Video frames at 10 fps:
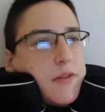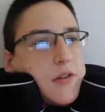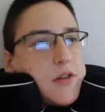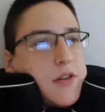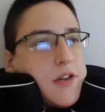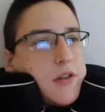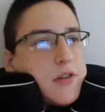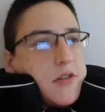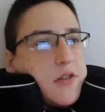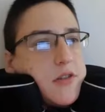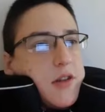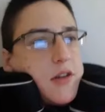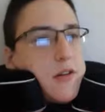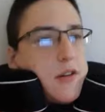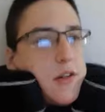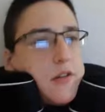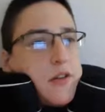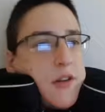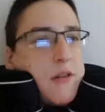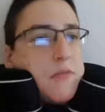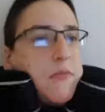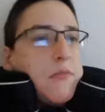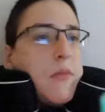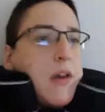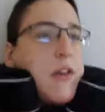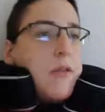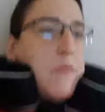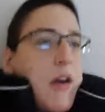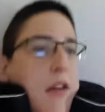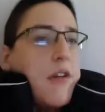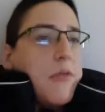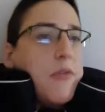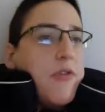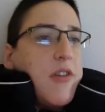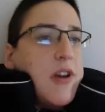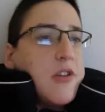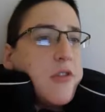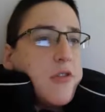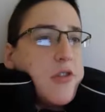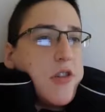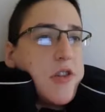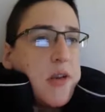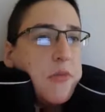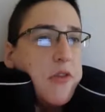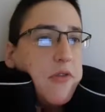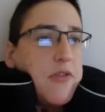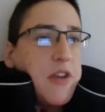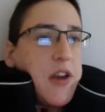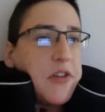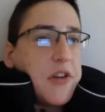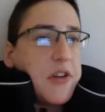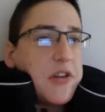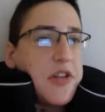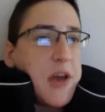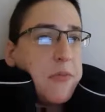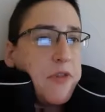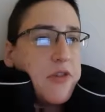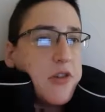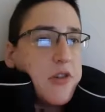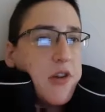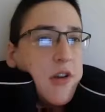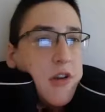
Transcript: It says here that many medical professionals seem to forget that zebras,